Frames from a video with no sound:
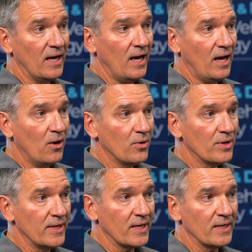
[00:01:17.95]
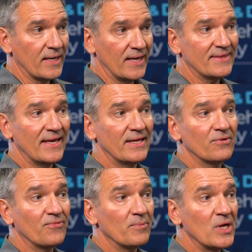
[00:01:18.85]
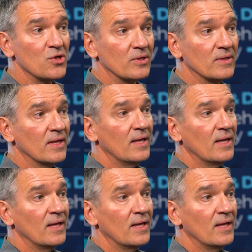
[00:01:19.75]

How are they going to get that information?